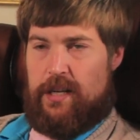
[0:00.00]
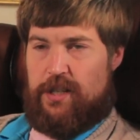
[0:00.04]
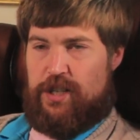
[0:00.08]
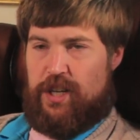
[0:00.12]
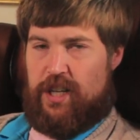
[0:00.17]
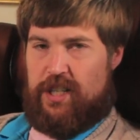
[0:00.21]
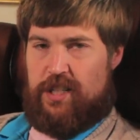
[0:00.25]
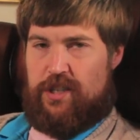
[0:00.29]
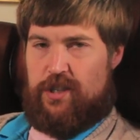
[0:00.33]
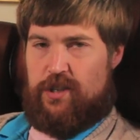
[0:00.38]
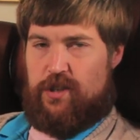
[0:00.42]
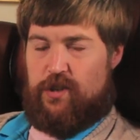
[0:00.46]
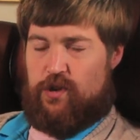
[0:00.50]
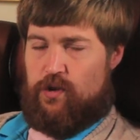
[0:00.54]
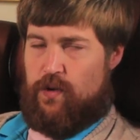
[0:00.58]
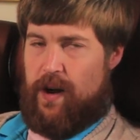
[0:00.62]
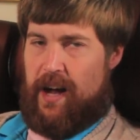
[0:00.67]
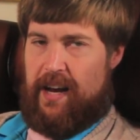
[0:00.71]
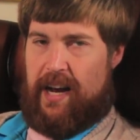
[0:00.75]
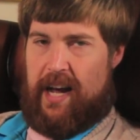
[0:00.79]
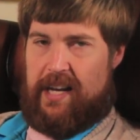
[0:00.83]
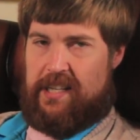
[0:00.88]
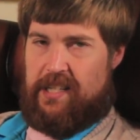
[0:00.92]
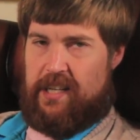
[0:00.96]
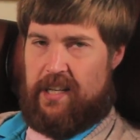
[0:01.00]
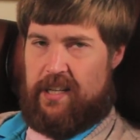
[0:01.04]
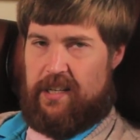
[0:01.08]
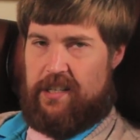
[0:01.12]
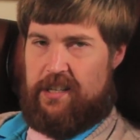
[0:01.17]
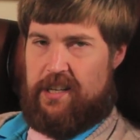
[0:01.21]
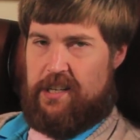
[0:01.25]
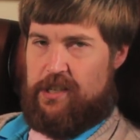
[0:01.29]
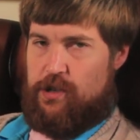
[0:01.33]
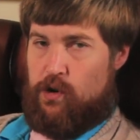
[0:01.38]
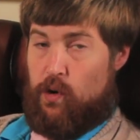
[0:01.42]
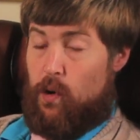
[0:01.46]
Just try not to
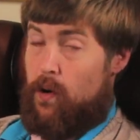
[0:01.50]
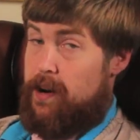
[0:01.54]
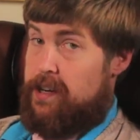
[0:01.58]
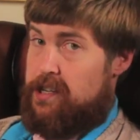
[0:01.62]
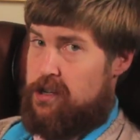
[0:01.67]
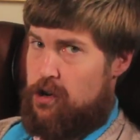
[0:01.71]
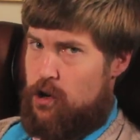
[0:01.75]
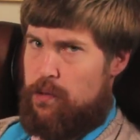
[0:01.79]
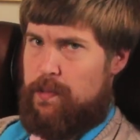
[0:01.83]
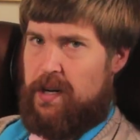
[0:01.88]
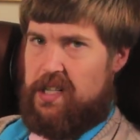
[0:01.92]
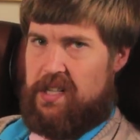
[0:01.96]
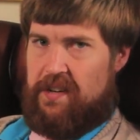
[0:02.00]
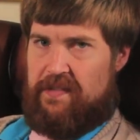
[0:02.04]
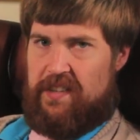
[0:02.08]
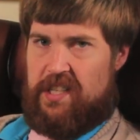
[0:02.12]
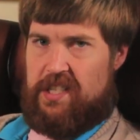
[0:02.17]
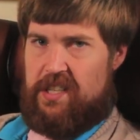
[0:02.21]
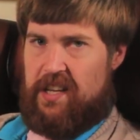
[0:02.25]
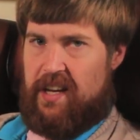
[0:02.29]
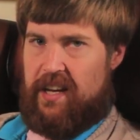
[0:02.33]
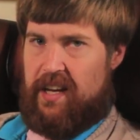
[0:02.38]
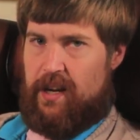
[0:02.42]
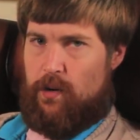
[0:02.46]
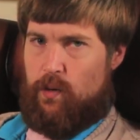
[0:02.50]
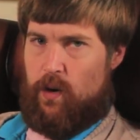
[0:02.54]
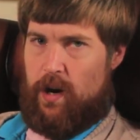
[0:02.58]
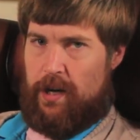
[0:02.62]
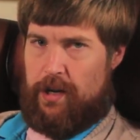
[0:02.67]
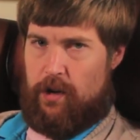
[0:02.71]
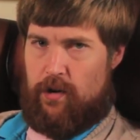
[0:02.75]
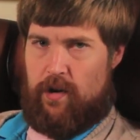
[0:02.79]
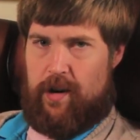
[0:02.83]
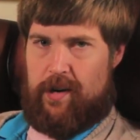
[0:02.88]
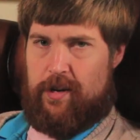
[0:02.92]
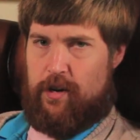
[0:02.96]
destroy too much of the city while
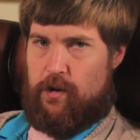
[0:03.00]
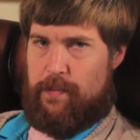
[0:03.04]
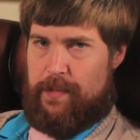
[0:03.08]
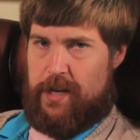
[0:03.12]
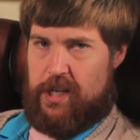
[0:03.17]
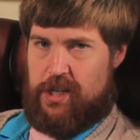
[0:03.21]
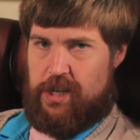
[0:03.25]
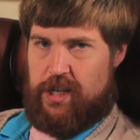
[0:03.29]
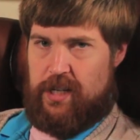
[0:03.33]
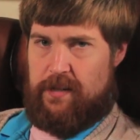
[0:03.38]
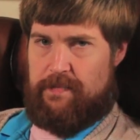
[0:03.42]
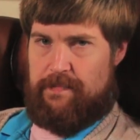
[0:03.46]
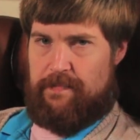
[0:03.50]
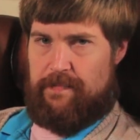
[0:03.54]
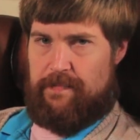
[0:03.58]
you're on your mission.